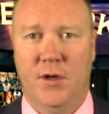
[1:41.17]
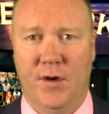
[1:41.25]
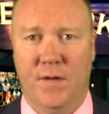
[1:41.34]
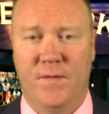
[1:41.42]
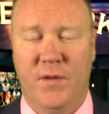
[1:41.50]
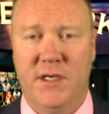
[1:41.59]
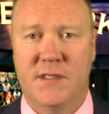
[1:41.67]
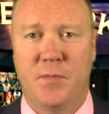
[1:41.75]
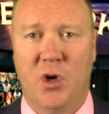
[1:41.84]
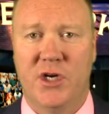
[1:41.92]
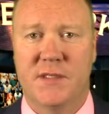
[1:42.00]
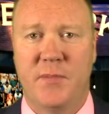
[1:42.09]
Your free
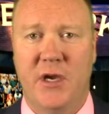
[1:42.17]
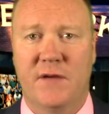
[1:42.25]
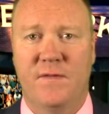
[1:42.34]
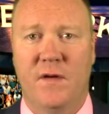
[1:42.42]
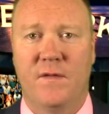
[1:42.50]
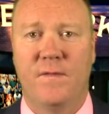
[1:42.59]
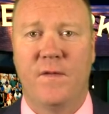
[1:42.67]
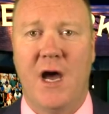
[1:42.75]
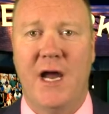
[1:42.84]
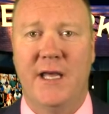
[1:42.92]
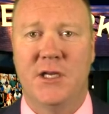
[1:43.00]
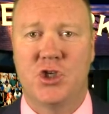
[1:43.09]
sports pick for
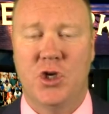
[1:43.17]
Friday,